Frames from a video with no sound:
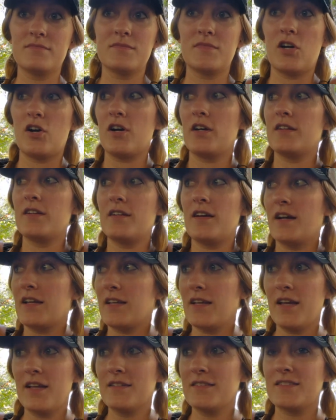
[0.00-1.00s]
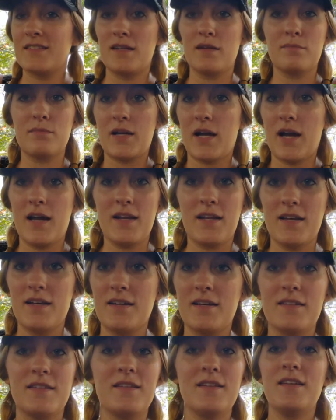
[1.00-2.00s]
on, again, some kind
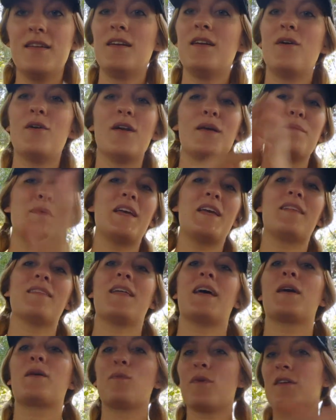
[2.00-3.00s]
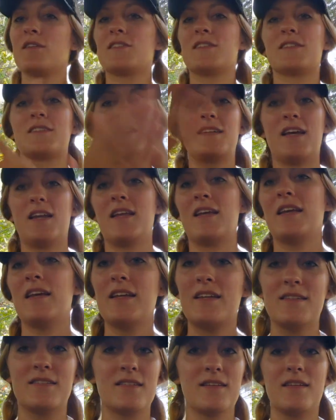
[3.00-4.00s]
of, you know what I mean? We're just getting
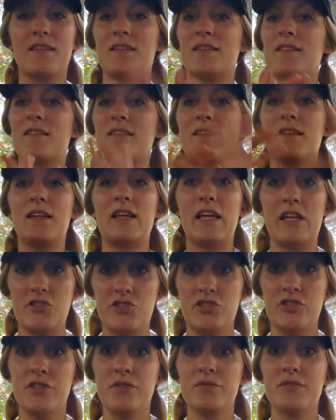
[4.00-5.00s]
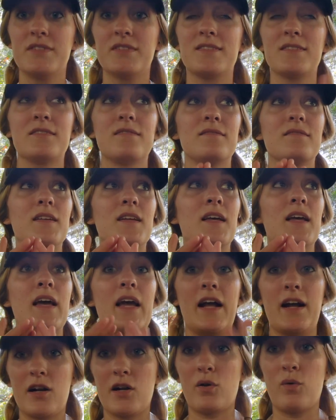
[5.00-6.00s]
into
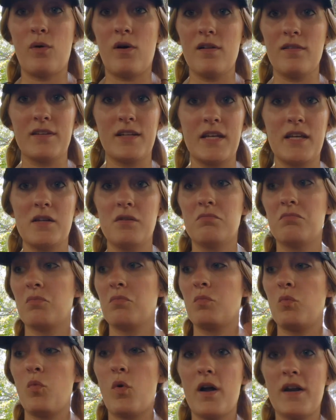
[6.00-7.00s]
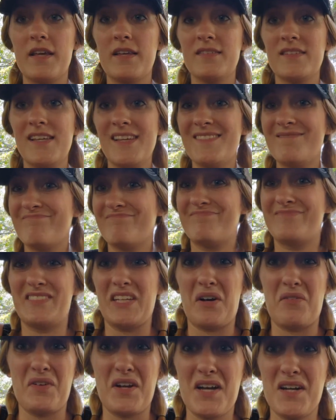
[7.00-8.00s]
issues. Air quality. What is it?
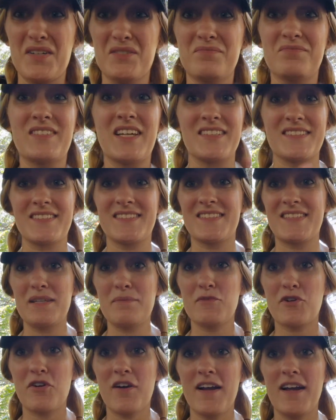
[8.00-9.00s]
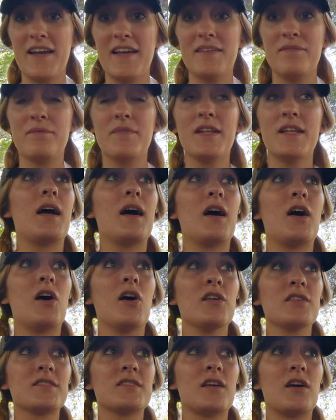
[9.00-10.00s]
Don't know. Doesn't seem great.
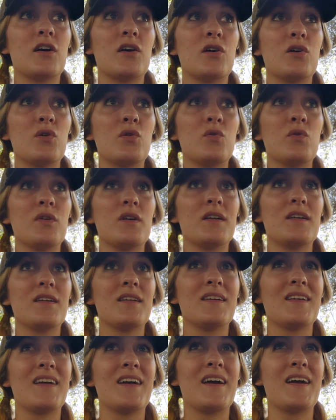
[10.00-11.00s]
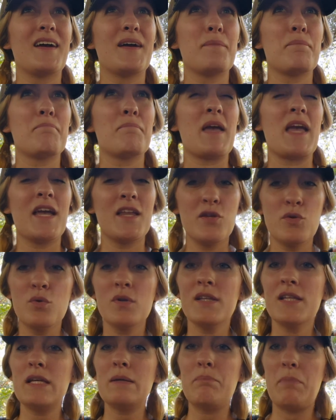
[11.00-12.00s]
Also,
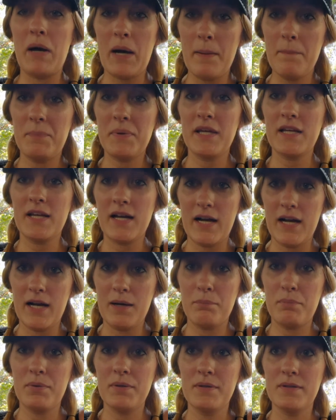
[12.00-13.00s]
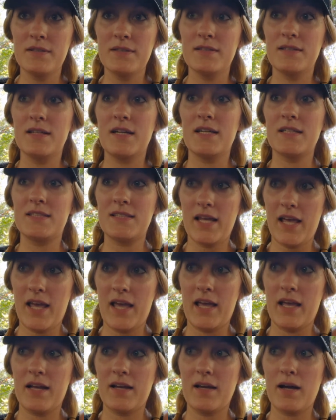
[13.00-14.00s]
manually pumping up a
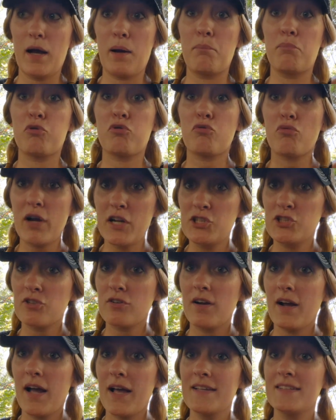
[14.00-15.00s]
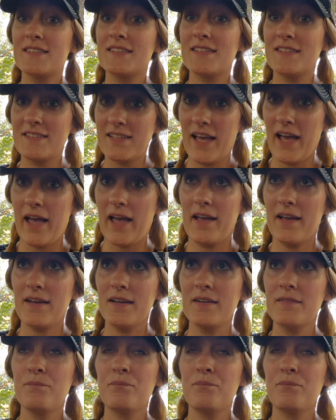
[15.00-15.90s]
tank, a pressurized tank.